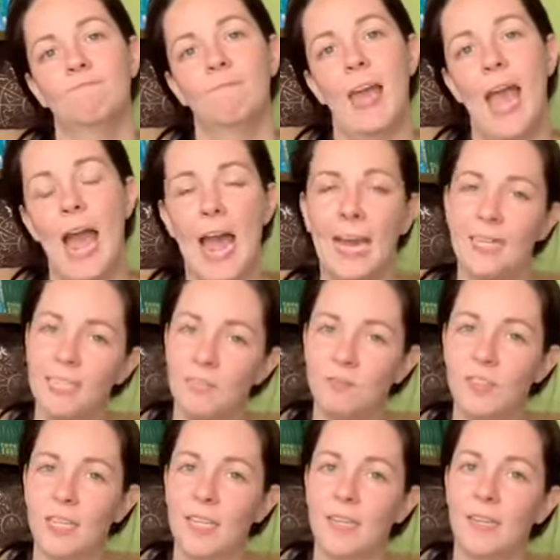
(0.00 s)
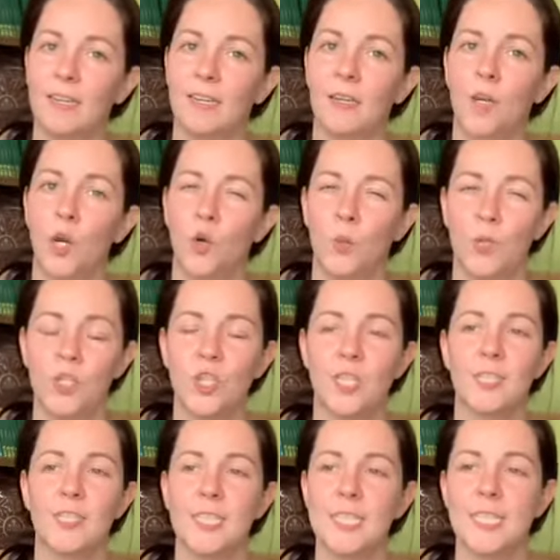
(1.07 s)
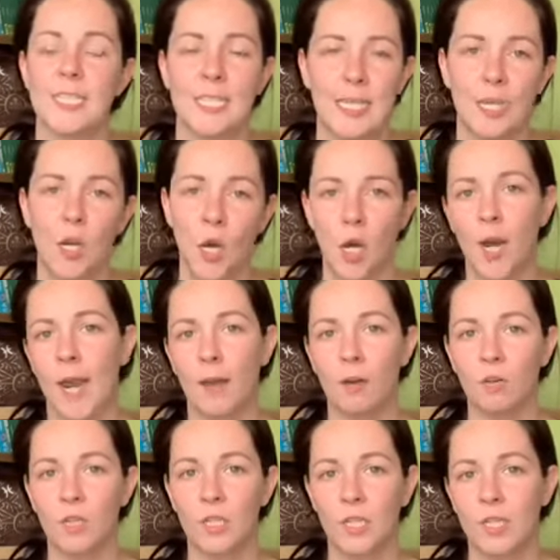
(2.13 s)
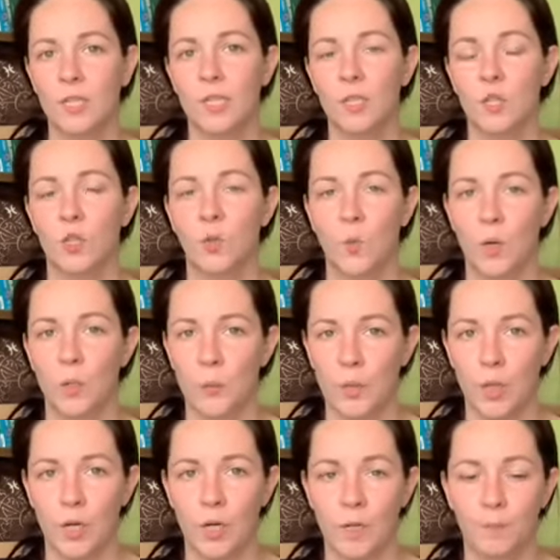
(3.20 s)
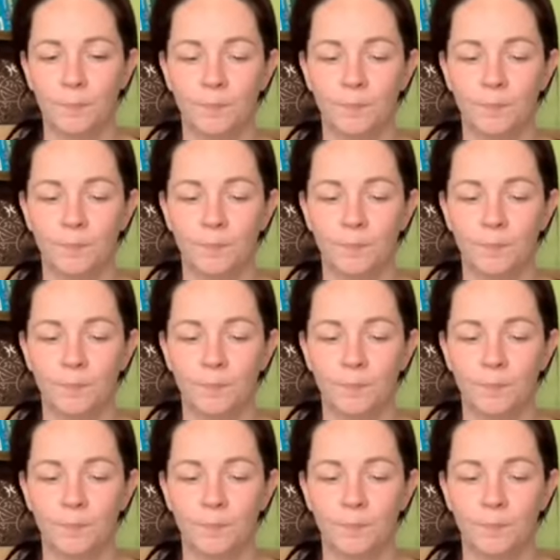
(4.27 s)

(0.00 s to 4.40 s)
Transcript: actively originally seek her out to work with her.